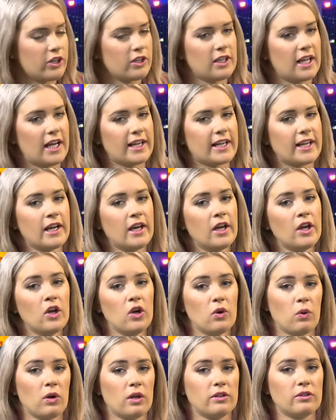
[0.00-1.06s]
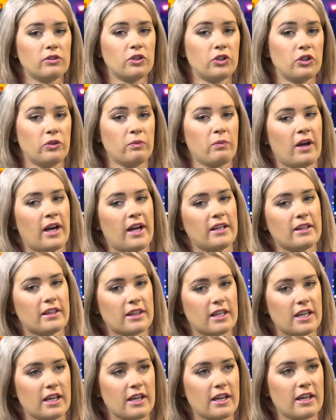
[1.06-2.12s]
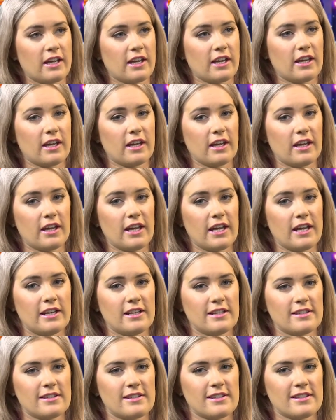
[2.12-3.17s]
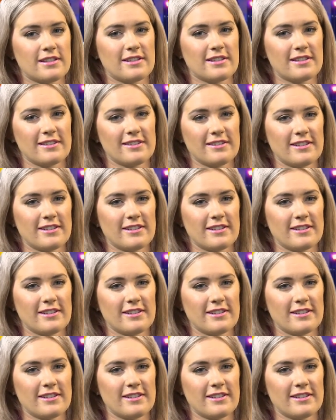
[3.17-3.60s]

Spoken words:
like what you might think is,